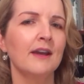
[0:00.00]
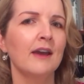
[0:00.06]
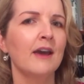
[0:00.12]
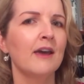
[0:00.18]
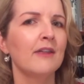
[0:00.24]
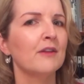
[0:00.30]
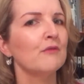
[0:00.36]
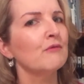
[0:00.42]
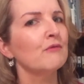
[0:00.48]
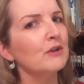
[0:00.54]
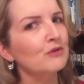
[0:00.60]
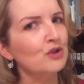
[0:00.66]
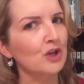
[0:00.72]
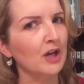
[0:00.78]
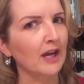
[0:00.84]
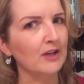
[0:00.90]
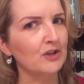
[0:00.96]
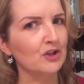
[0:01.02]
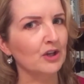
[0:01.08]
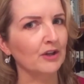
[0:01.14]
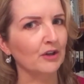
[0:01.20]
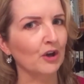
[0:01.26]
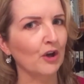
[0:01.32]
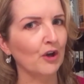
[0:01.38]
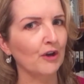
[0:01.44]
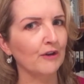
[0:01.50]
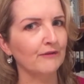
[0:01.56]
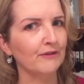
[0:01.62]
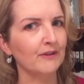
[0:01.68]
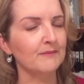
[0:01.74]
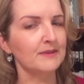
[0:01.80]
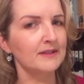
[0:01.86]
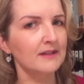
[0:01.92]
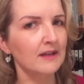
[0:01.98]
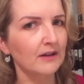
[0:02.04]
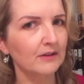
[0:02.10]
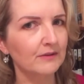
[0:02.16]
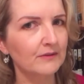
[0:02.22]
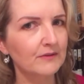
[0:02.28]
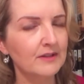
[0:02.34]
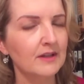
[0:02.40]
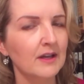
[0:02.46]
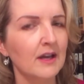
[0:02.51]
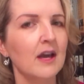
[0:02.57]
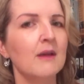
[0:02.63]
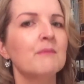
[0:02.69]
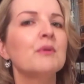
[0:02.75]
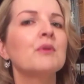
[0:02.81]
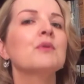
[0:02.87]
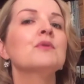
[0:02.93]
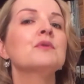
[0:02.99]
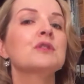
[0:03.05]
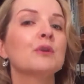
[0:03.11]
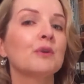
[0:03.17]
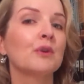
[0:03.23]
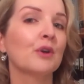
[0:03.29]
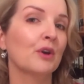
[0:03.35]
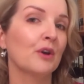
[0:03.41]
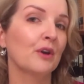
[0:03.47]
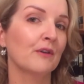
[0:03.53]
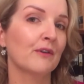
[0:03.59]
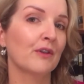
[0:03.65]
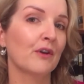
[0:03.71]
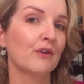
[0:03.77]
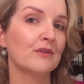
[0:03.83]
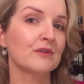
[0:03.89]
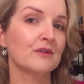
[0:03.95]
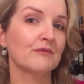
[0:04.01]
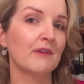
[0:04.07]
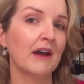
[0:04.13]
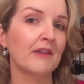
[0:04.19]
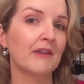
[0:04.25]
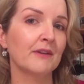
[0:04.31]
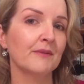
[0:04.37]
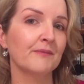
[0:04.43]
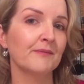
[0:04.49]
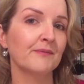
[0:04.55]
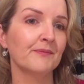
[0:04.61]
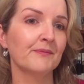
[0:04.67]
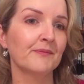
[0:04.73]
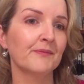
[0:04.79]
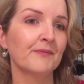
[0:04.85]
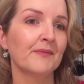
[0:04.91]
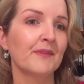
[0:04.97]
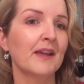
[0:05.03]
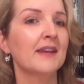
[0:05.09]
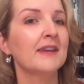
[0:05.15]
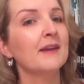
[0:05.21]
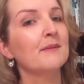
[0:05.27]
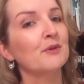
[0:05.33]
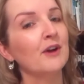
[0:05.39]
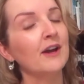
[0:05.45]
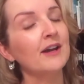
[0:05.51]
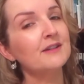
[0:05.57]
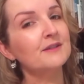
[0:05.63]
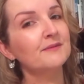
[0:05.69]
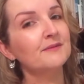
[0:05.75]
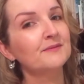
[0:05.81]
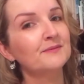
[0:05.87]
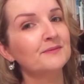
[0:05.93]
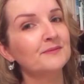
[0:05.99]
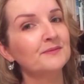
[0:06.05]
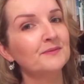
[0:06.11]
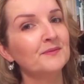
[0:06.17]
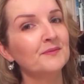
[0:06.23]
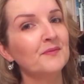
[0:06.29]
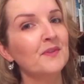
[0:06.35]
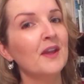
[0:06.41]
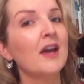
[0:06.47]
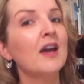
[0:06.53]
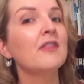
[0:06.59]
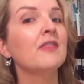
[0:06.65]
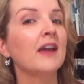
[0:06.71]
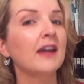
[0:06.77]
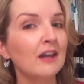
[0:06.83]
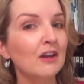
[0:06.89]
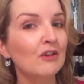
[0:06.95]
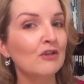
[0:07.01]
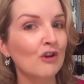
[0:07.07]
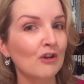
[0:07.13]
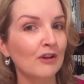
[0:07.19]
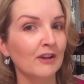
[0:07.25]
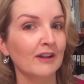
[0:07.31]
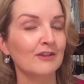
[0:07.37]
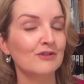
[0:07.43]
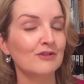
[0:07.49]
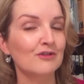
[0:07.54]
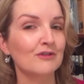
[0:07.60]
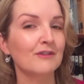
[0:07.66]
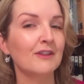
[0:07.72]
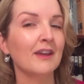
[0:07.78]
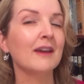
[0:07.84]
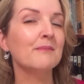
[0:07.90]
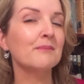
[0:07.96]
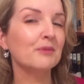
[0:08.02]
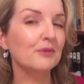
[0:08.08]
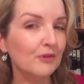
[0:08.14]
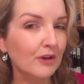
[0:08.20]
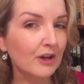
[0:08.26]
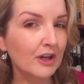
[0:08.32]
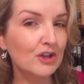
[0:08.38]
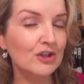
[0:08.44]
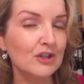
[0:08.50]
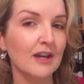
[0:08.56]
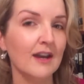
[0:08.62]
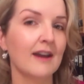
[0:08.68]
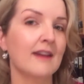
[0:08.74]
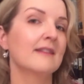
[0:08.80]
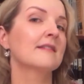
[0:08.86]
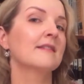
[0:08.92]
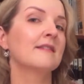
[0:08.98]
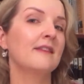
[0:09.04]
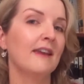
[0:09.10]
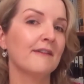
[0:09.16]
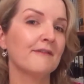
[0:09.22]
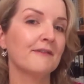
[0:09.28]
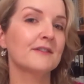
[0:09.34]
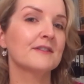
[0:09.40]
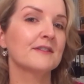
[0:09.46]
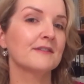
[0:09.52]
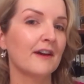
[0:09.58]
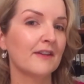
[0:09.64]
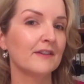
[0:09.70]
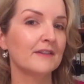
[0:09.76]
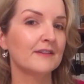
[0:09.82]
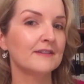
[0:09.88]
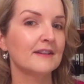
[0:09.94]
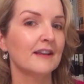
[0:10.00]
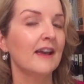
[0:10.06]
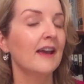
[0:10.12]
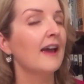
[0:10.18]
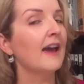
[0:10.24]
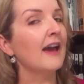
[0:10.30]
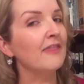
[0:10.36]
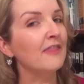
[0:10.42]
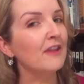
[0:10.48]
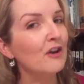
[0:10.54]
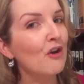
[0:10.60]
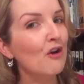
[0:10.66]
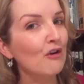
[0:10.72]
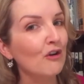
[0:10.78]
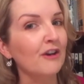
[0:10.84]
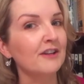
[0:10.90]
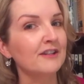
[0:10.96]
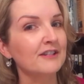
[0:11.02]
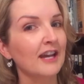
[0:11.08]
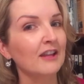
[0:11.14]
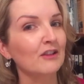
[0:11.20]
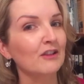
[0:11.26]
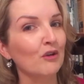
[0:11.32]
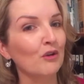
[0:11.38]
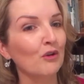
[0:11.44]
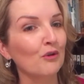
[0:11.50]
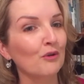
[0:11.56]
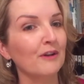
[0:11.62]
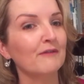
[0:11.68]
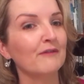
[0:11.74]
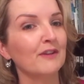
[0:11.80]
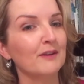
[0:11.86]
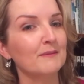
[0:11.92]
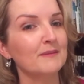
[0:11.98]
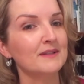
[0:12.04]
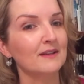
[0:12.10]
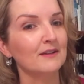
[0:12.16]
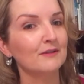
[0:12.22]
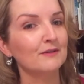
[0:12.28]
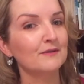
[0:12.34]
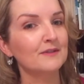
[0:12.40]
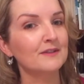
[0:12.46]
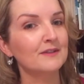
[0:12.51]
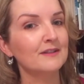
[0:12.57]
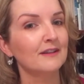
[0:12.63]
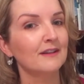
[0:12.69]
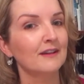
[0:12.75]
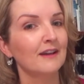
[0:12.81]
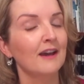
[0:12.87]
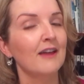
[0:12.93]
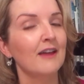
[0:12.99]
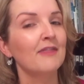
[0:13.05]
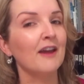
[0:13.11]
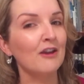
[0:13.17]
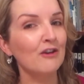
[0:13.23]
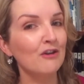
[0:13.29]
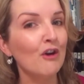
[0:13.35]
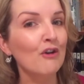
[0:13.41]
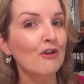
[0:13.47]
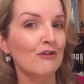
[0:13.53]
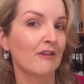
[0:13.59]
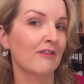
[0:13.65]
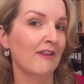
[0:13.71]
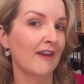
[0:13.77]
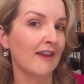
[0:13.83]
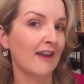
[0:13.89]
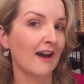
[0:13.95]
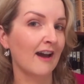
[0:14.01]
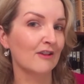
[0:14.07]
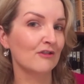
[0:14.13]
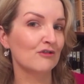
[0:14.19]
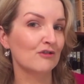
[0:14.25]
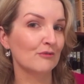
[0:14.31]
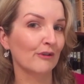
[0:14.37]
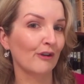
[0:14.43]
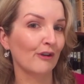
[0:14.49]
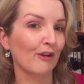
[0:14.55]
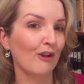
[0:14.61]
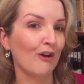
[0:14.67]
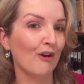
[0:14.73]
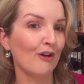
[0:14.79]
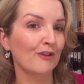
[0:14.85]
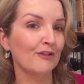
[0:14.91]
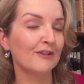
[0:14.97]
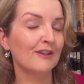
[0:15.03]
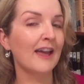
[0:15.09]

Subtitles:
that real change can occur for themselves, but also occur for those around them. Number eight, they acknowledge, they appreciate the efforts of others, and they're not going to take the glory for themselves. They know that they can't do it alone